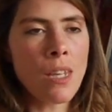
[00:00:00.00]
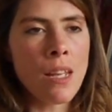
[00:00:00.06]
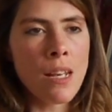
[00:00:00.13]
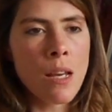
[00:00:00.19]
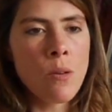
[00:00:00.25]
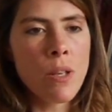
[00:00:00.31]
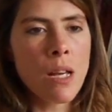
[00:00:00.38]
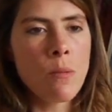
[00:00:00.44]

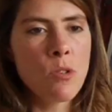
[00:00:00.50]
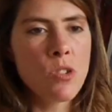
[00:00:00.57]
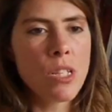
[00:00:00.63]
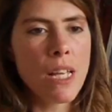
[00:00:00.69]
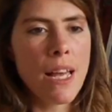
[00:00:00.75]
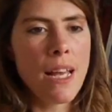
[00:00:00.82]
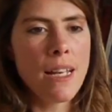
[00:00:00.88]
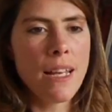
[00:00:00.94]
Now we come on
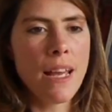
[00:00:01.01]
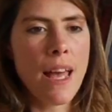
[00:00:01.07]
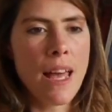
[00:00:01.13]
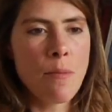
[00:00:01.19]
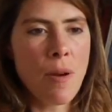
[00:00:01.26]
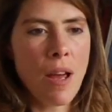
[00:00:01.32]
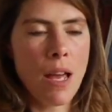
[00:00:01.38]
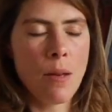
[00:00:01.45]
to Elliot
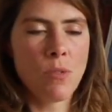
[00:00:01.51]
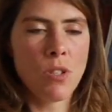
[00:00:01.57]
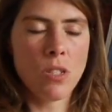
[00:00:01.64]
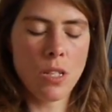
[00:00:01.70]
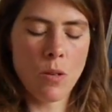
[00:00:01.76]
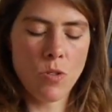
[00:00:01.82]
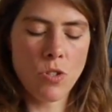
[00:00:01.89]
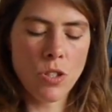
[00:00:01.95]
Abrahams,
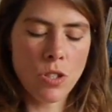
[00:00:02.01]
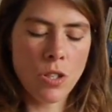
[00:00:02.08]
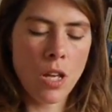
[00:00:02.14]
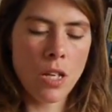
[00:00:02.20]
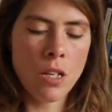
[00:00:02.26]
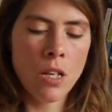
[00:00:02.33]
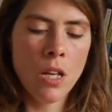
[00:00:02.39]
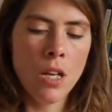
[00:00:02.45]
because I was just
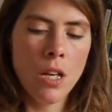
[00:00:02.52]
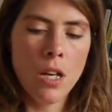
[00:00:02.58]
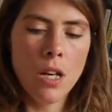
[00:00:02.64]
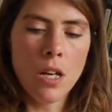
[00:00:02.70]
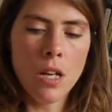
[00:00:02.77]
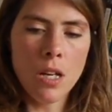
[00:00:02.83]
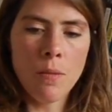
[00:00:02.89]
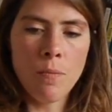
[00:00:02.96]

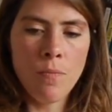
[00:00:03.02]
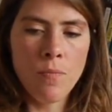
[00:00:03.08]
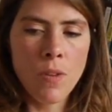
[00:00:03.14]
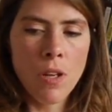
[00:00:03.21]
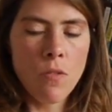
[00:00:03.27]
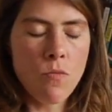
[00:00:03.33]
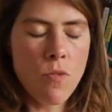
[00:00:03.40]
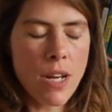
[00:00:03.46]

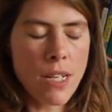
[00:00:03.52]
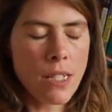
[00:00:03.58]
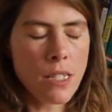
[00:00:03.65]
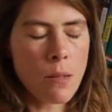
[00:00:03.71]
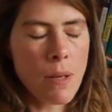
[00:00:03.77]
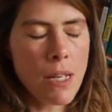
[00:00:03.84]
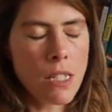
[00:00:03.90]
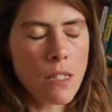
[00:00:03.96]
reading
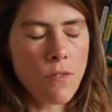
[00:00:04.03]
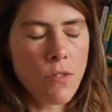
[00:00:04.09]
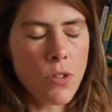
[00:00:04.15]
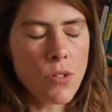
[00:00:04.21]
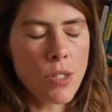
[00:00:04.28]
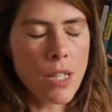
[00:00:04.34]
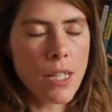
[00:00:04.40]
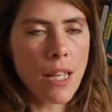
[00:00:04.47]
some
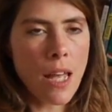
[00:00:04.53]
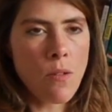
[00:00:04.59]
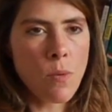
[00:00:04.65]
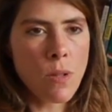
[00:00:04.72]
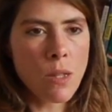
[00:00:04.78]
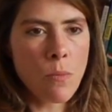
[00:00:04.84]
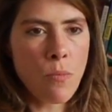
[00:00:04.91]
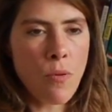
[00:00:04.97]
interviews he
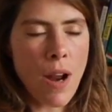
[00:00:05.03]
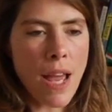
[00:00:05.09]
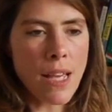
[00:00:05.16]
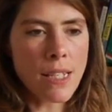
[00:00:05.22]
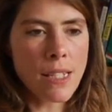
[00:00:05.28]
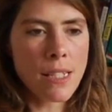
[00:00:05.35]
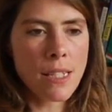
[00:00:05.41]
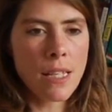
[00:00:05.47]
gave with the
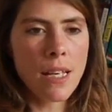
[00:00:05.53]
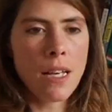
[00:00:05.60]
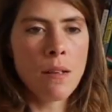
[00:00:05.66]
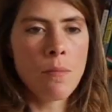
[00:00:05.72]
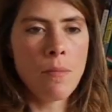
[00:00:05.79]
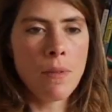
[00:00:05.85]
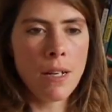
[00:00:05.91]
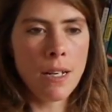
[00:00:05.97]
press
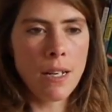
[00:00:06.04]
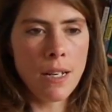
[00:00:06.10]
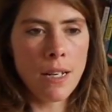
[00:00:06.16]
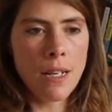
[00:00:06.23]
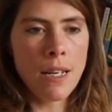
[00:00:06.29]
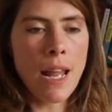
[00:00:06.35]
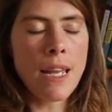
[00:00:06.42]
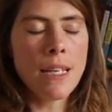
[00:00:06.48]

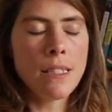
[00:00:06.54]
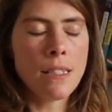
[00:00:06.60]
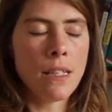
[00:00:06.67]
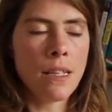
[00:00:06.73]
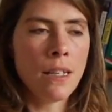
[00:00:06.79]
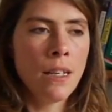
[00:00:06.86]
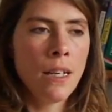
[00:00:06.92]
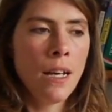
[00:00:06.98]

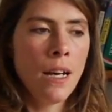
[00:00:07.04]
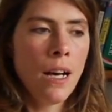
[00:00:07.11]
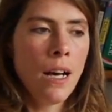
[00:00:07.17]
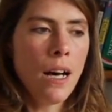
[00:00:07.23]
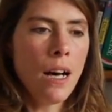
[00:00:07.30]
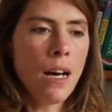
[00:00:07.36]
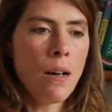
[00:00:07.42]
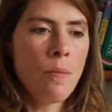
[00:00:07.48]
later,
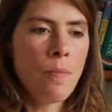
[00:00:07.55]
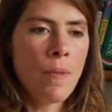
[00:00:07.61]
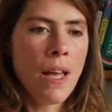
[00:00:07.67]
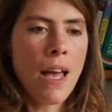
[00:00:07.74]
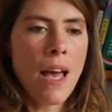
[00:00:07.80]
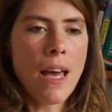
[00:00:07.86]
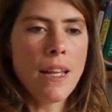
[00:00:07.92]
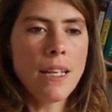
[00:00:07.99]
and
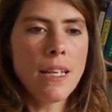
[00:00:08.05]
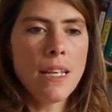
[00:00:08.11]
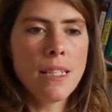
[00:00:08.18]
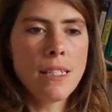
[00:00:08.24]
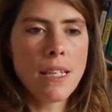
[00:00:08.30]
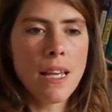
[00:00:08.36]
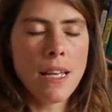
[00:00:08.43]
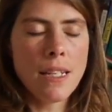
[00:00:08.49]
he
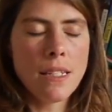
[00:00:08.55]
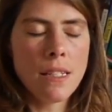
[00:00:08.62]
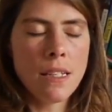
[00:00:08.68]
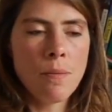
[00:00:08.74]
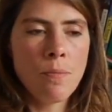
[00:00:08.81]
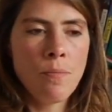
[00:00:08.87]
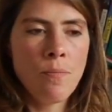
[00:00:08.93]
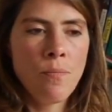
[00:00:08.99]
said,
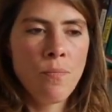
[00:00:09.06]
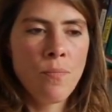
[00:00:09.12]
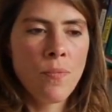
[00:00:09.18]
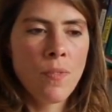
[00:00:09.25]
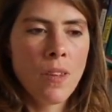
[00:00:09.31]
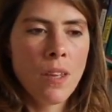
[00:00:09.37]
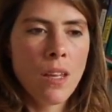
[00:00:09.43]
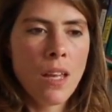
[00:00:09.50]

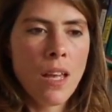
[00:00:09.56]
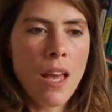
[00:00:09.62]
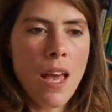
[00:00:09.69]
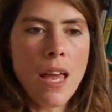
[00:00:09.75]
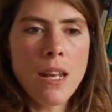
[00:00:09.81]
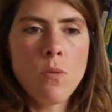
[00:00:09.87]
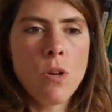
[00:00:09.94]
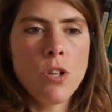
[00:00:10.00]

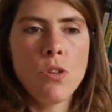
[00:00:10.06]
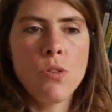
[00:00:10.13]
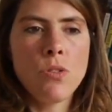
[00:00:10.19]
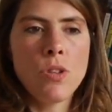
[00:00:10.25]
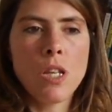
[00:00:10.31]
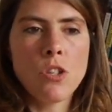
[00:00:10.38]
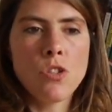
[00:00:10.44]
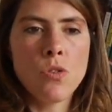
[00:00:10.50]
anyone who
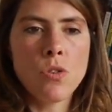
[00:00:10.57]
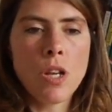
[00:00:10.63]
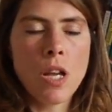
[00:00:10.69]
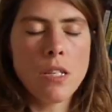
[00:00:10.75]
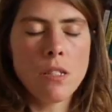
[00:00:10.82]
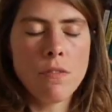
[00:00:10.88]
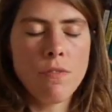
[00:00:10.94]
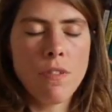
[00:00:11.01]
thinks you're
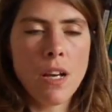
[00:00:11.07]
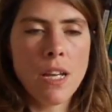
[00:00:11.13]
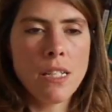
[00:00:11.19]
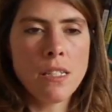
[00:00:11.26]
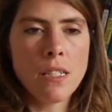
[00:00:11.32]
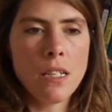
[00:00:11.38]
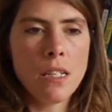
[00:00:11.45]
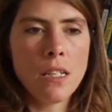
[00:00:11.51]
going to
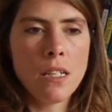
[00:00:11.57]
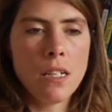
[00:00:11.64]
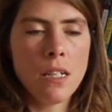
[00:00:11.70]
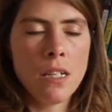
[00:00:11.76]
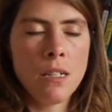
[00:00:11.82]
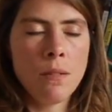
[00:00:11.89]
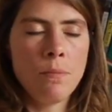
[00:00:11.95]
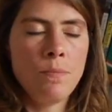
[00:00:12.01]
find
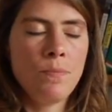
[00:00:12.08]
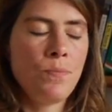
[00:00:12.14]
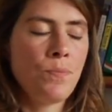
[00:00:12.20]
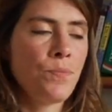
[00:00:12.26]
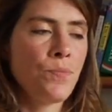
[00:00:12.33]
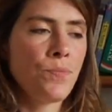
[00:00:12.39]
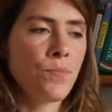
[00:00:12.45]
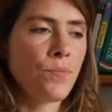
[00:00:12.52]
a
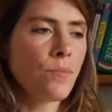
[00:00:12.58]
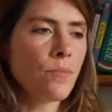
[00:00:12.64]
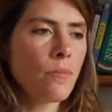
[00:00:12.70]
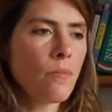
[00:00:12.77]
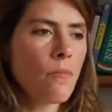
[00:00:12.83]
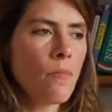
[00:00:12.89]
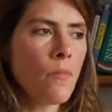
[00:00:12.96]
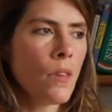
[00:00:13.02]

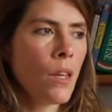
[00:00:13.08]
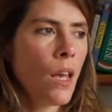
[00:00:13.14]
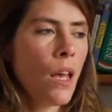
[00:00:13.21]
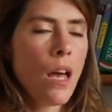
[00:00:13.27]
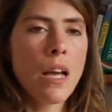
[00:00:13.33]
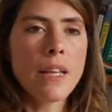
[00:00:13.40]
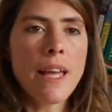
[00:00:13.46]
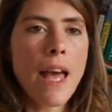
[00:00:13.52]

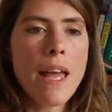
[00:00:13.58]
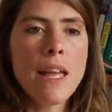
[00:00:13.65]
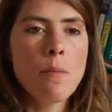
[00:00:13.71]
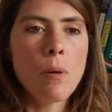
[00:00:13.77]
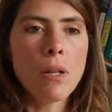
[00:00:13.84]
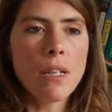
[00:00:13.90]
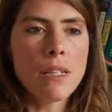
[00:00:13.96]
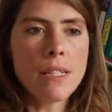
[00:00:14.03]

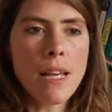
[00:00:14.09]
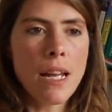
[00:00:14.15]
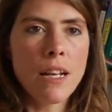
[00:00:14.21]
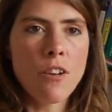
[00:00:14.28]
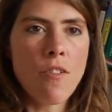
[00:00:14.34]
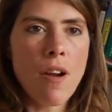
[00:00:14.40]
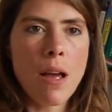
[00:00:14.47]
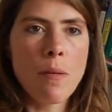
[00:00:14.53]
cable, a
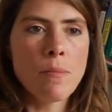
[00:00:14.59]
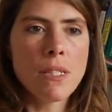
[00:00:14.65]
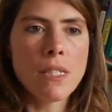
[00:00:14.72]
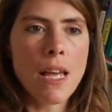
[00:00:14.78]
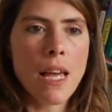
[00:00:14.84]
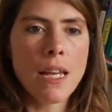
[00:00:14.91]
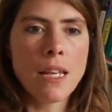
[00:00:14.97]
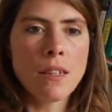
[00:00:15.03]
telegram
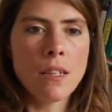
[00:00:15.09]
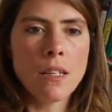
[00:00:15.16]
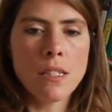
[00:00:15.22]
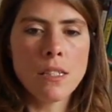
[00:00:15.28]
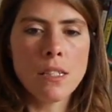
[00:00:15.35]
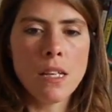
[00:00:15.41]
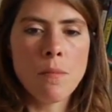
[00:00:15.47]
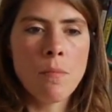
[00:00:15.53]
saying
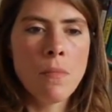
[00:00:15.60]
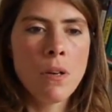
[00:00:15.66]
that